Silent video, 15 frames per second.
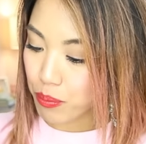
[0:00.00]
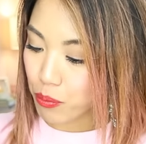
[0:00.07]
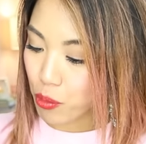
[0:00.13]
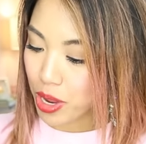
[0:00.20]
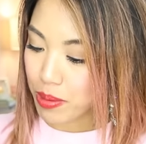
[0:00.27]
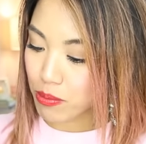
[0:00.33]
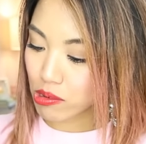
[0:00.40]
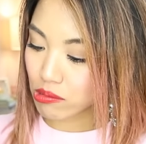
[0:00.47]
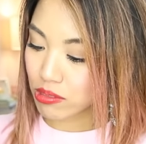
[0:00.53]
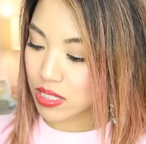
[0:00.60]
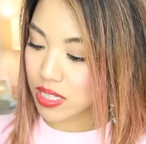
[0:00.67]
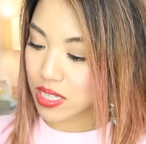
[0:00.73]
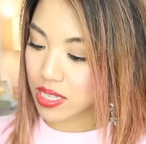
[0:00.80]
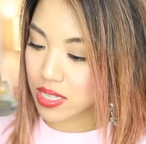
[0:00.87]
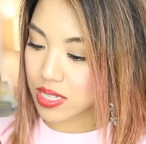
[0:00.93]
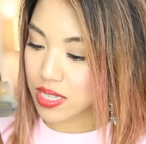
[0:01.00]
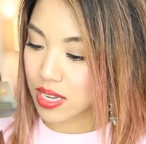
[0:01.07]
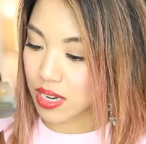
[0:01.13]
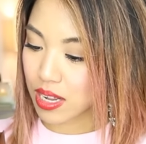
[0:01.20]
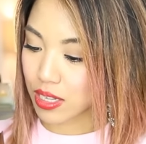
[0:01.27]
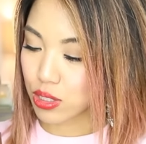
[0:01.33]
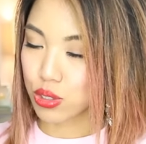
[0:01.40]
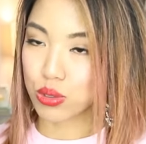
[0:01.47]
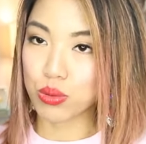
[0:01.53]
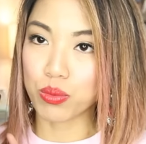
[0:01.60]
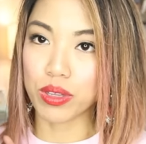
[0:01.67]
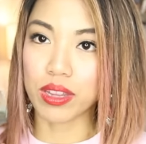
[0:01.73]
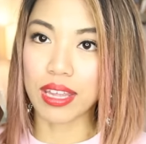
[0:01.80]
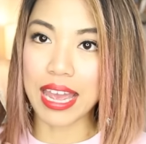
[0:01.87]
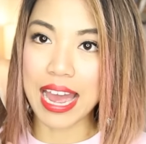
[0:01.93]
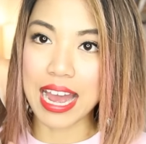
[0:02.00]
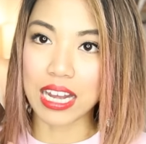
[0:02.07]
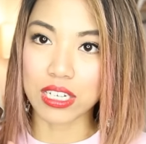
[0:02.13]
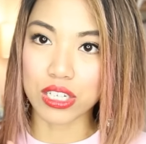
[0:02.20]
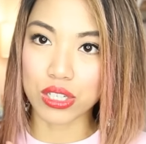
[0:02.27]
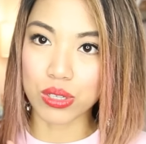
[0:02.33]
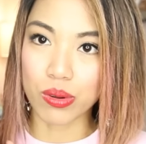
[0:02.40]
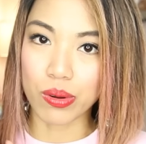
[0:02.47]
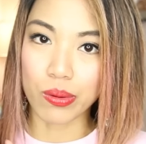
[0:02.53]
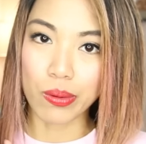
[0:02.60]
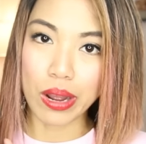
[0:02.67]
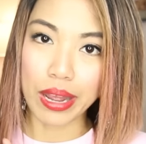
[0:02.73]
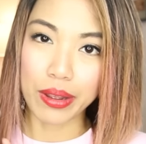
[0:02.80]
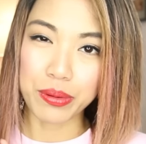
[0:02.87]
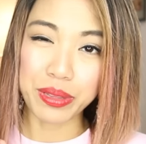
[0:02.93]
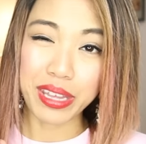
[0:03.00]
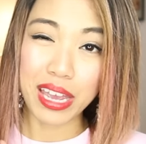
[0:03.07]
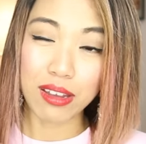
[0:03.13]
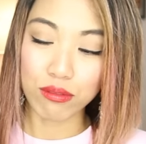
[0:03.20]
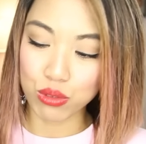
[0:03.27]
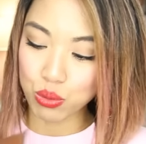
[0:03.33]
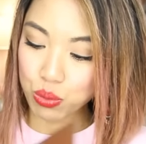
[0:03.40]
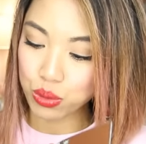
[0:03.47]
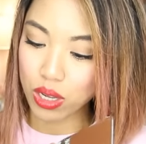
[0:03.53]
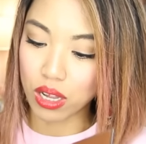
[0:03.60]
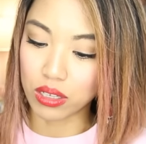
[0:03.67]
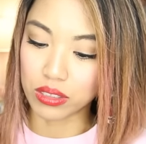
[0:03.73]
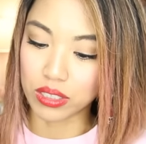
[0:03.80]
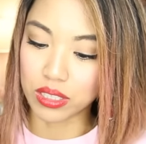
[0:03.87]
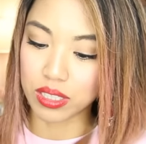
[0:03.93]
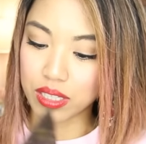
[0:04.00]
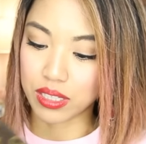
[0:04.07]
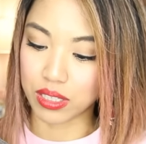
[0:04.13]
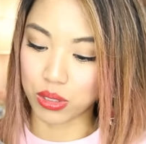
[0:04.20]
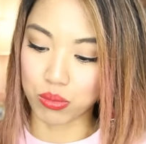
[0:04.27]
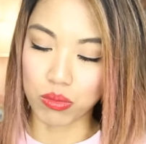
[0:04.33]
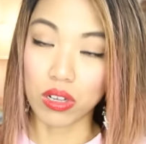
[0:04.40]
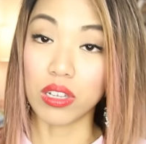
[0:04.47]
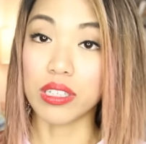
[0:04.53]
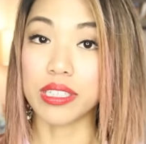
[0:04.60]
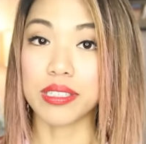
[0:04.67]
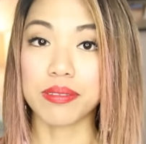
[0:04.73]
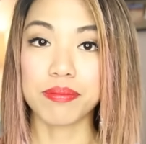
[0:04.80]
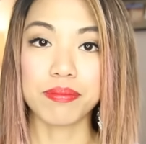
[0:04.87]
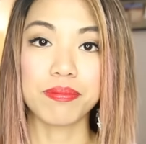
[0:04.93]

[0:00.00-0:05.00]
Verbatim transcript: way more receipts than I do with cash, so I only have $2 in this wallet.